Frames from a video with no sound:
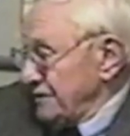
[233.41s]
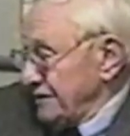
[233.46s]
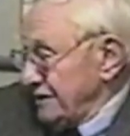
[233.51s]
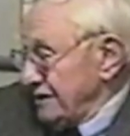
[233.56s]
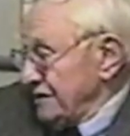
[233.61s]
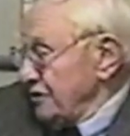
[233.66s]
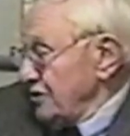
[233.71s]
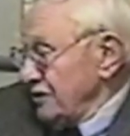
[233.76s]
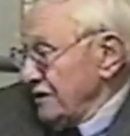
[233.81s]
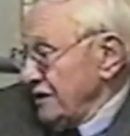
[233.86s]
And
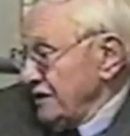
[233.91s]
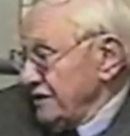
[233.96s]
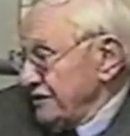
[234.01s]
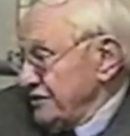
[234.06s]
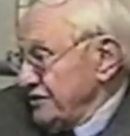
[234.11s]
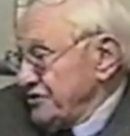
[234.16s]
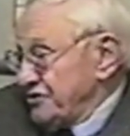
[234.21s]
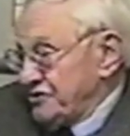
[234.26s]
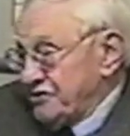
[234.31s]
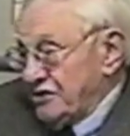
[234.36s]
looking at the
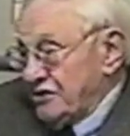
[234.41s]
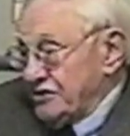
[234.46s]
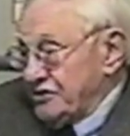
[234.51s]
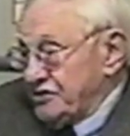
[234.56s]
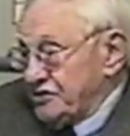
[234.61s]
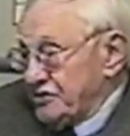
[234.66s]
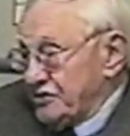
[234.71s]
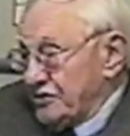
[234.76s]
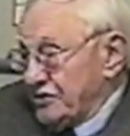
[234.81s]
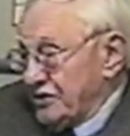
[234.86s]

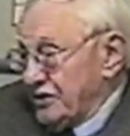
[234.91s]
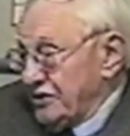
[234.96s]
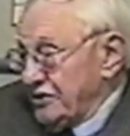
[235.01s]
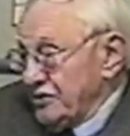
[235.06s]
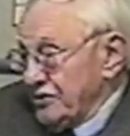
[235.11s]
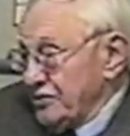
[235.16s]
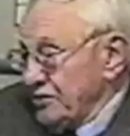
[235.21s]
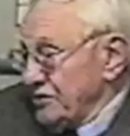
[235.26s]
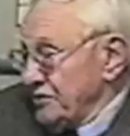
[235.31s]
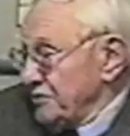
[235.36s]
structure, I
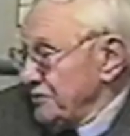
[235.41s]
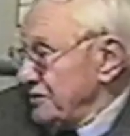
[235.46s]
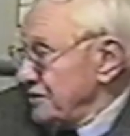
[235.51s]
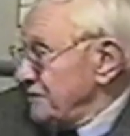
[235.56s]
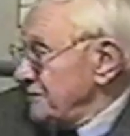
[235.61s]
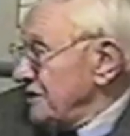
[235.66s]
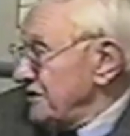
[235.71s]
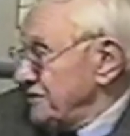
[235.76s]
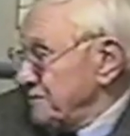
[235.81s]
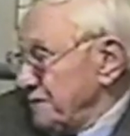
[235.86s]
knew it
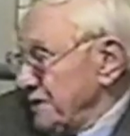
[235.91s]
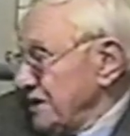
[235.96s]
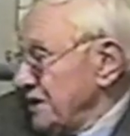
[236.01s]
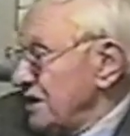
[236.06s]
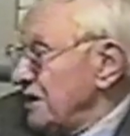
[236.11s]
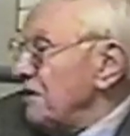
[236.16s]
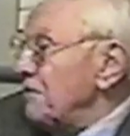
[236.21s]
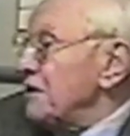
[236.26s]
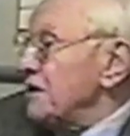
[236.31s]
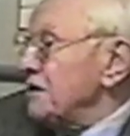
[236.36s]
must be
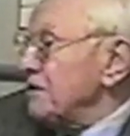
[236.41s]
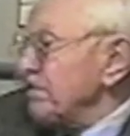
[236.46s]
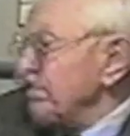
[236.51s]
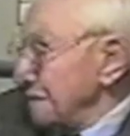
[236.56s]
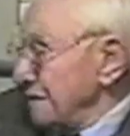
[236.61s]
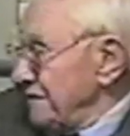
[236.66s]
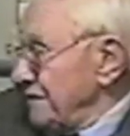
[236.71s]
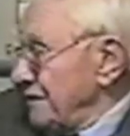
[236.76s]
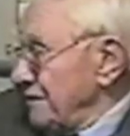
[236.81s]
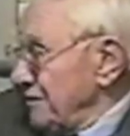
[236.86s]
coming
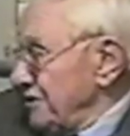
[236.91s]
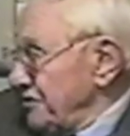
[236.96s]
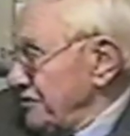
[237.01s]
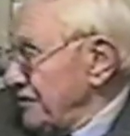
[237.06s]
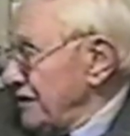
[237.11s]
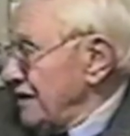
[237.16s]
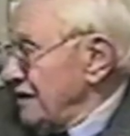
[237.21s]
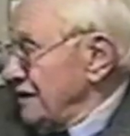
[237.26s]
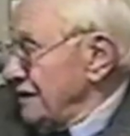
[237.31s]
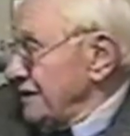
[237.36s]
from
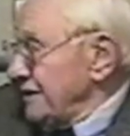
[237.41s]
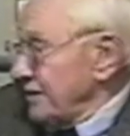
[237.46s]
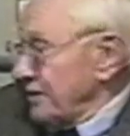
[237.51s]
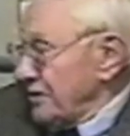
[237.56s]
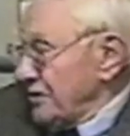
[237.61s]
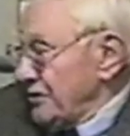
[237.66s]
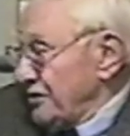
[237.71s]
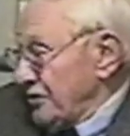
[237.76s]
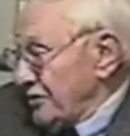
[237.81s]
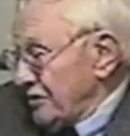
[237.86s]
adrenaline or
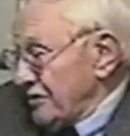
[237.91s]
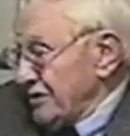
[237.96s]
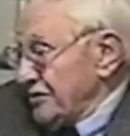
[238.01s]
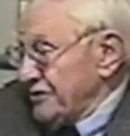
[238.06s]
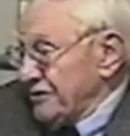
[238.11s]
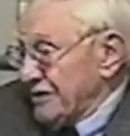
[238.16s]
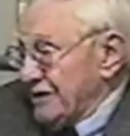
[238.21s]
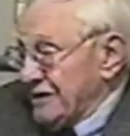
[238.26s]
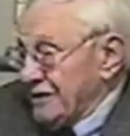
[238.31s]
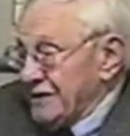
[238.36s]

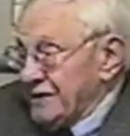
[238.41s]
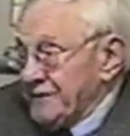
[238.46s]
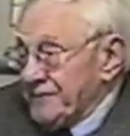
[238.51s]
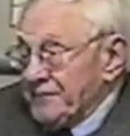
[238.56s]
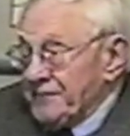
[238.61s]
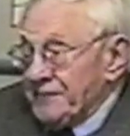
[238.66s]
noradrenaline.